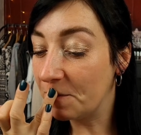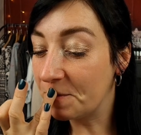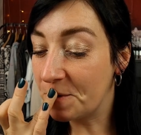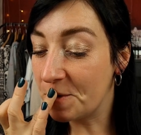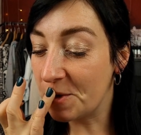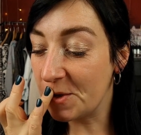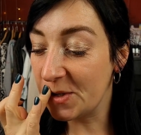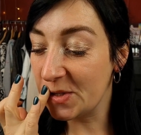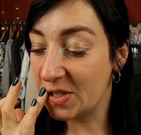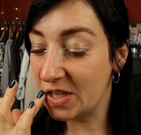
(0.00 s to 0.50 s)

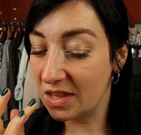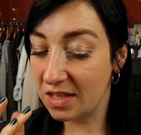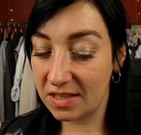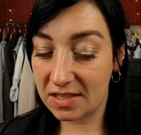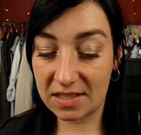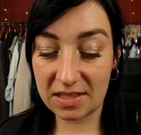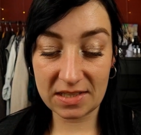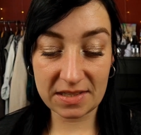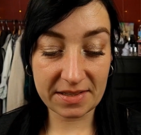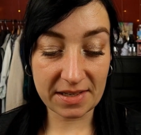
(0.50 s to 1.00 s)
course, this
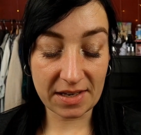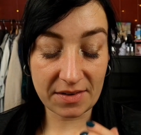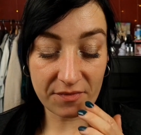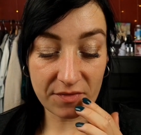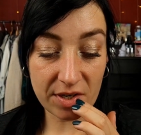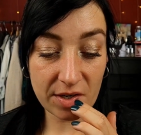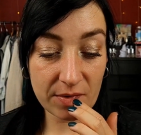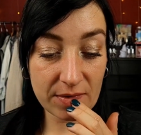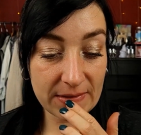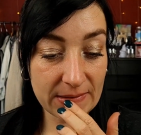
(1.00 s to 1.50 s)
is a
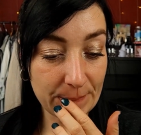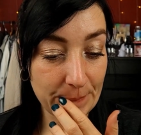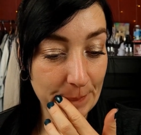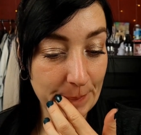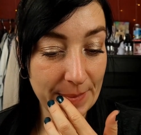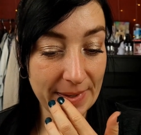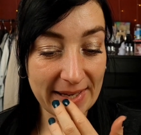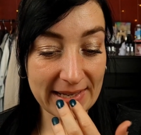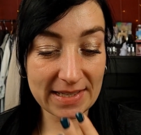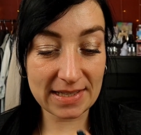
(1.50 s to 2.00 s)
very
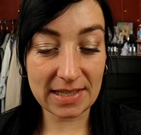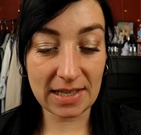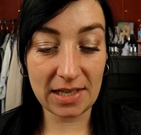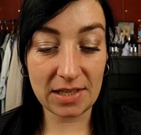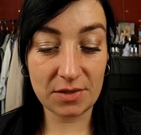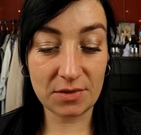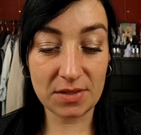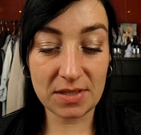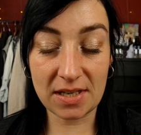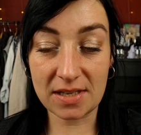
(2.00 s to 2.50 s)
bad day
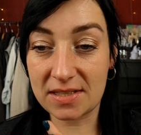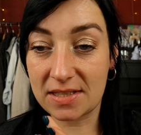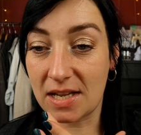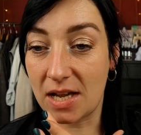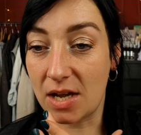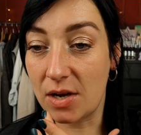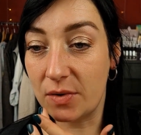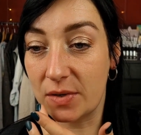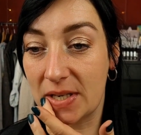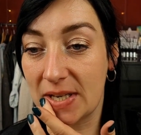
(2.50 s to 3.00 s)
to test
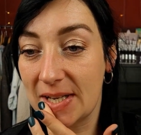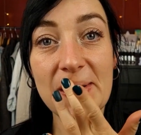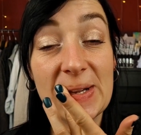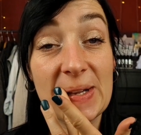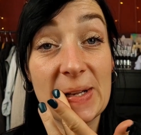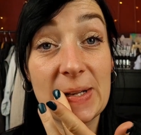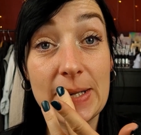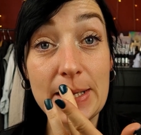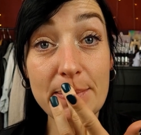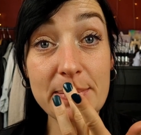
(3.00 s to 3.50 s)
out
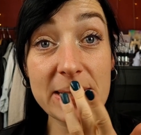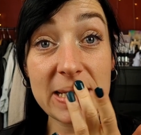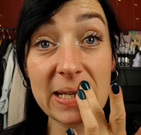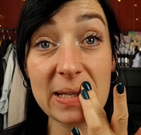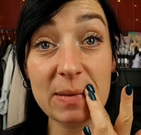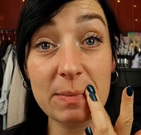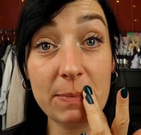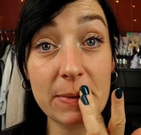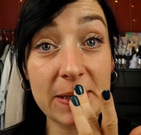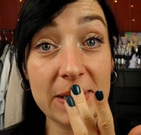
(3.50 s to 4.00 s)

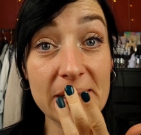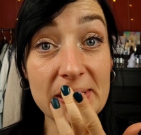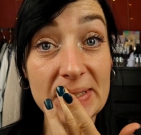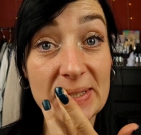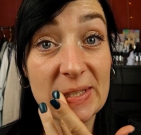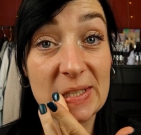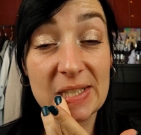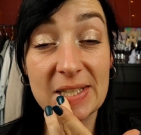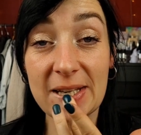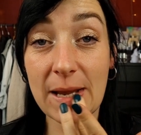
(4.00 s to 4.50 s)
lipsticks
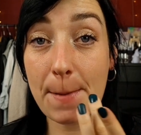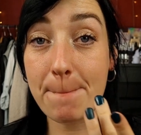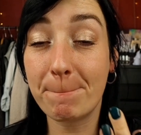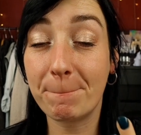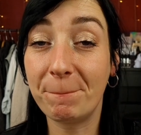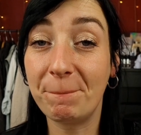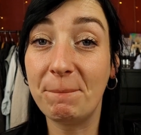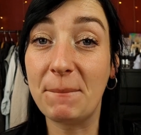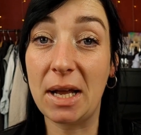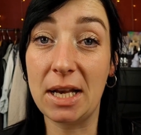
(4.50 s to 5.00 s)
because
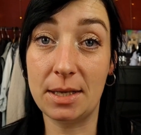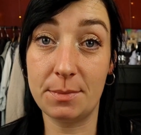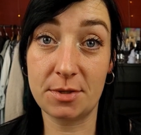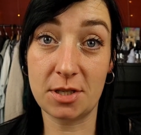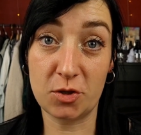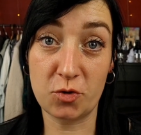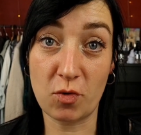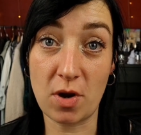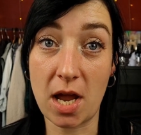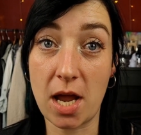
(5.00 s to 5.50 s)
my lips are
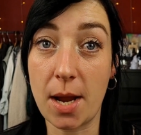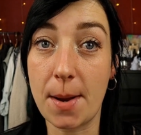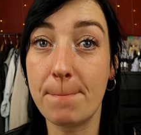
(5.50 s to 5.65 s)
dry.